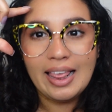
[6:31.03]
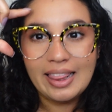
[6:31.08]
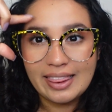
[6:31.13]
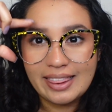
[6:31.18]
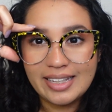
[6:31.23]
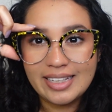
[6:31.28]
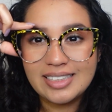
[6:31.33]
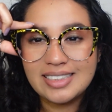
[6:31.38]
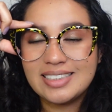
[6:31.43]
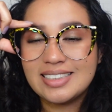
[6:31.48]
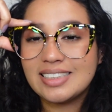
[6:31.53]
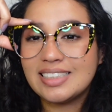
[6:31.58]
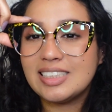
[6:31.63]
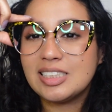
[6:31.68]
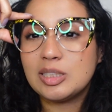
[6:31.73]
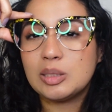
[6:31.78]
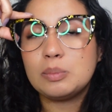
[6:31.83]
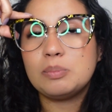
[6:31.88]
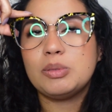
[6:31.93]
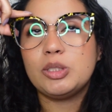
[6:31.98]
This
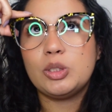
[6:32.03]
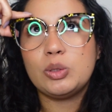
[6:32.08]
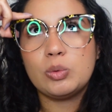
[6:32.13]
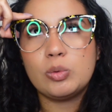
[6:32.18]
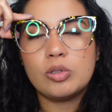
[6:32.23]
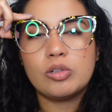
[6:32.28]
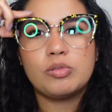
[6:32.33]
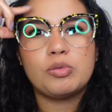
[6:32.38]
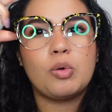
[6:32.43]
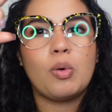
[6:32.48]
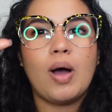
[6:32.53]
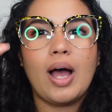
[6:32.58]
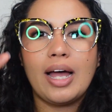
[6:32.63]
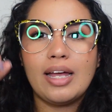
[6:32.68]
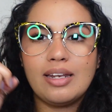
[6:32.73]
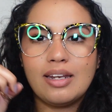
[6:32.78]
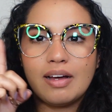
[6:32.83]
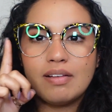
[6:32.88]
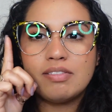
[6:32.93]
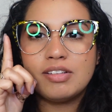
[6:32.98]
is beautiful.
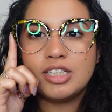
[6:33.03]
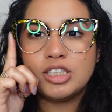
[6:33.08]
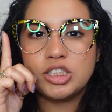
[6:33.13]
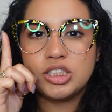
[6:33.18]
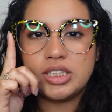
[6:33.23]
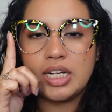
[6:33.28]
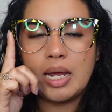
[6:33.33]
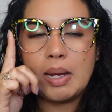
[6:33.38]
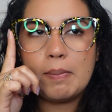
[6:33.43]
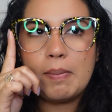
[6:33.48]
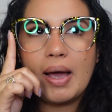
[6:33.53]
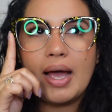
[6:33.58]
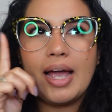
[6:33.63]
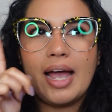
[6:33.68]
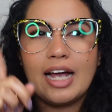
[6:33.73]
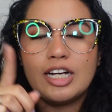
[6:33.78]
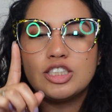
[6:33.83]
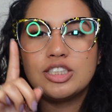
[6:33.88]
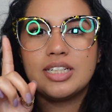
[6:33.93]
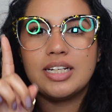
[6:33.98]
I love the shape. I
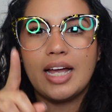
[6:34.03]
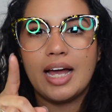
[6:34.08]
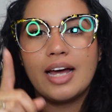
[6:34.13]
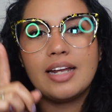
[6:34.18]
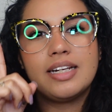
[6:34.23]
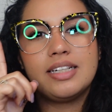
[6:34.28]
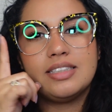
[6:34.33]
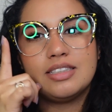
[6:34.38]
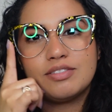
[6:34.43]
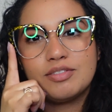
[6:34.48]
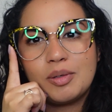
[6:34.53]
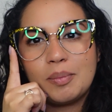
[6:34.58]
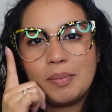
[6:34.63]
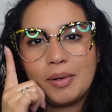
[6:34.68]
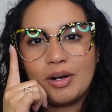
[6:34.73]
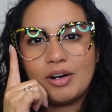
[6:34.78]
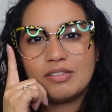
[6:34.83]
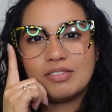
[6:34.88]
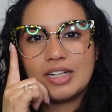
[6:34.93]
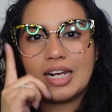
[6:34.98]
actually had a different
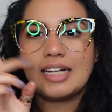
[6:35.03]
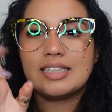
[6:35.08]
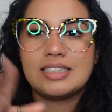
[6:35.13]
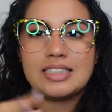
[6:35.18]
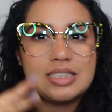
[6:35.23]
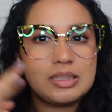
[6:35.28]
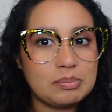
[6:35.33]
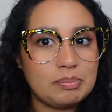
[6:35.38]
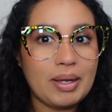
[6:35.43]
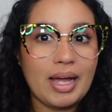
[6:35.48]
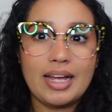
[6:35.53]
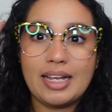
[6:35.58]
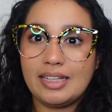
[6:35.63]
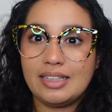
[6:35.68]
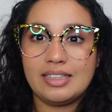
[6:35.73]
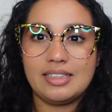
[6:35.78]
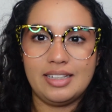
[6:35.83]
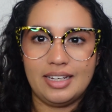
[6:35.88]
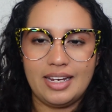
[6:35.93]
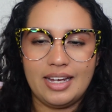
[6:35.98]
pair of glasses back
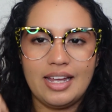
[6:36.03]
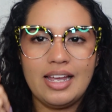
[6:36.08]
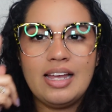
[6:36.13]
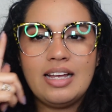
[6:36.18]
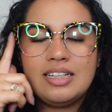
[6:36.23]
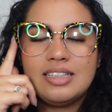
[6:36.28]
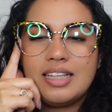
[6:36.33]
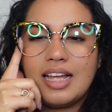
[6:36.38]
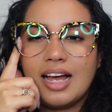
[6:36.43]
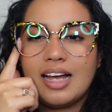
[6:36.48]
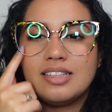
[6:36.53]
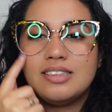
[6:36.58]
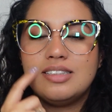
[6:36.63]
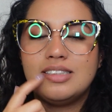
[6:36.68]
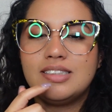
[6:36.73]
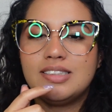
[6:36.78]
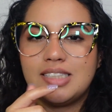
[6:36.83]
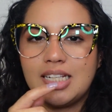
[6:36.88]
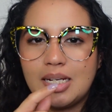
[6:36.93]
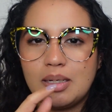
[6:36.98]
in the day that had
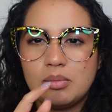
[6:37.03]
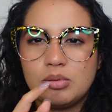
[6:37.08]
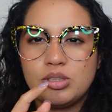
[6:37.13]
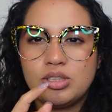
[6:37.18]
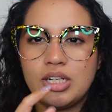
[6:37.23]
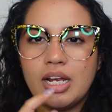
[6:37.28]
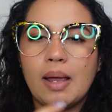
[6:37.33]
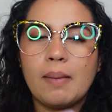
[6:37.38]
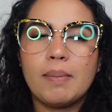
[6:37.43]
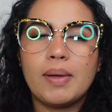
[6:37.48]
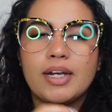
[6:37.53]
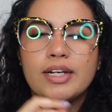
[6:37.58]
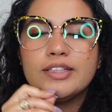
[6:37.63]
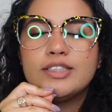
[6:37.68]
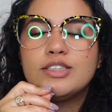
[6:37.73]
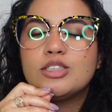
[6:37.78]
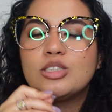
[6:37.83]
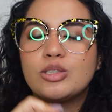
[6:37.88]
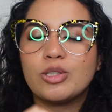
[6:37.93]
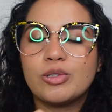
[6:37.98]
the same shape and
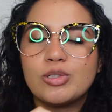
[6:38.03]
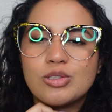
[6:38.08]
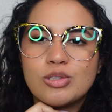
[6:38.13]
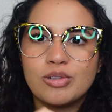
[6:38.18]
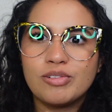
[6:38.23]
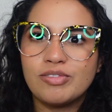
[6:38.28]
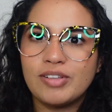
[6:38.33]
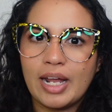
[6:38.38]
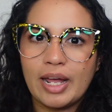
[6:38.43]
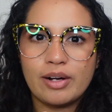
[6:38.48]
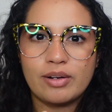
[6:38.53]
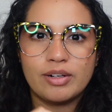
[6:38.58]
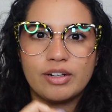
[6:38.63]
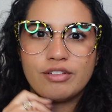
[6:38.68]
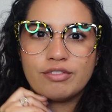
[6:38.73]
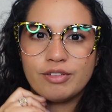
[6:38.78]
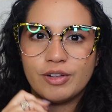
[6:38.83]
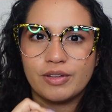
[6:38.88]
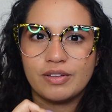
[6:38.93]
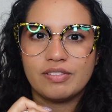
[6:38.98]
it's so, so
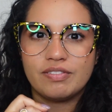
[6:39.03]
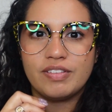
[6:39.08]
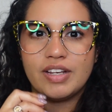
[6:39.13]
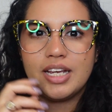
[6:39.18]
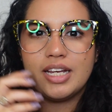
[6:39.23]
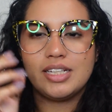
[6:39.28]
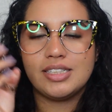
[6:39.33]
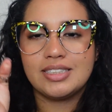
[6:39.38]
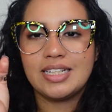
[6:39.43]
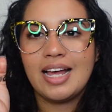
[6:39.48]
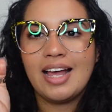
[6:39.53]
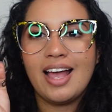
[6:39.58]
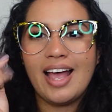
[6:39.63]
flattering for the face.